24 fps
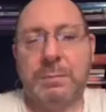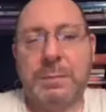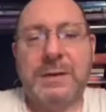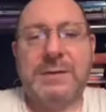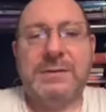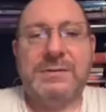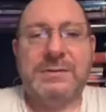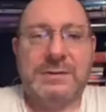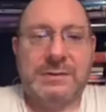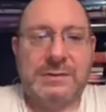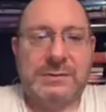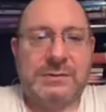
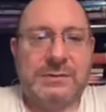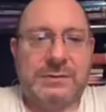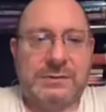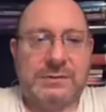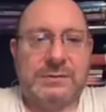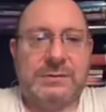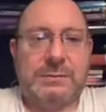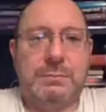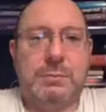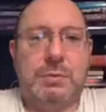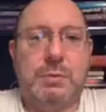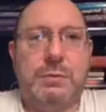basically it's a
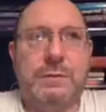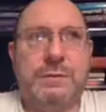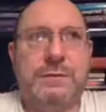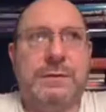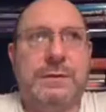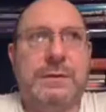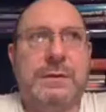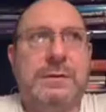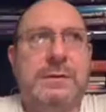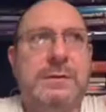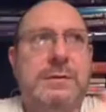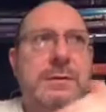small
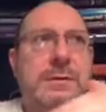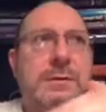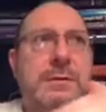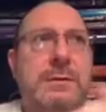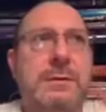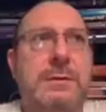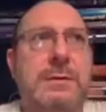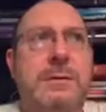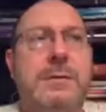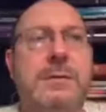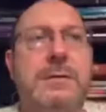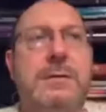thing.
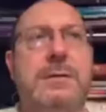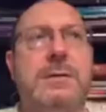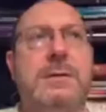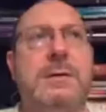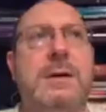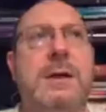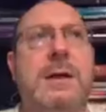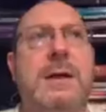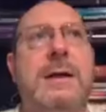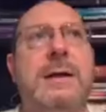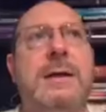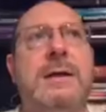
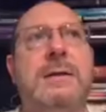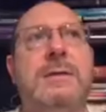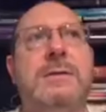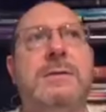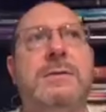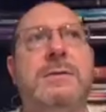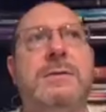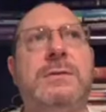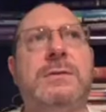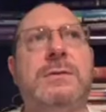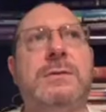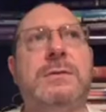
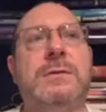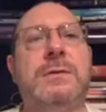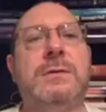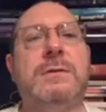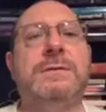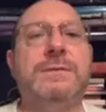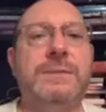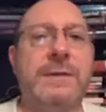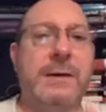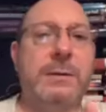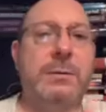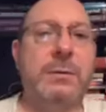And in
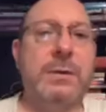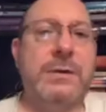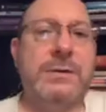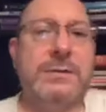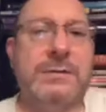fact, wait a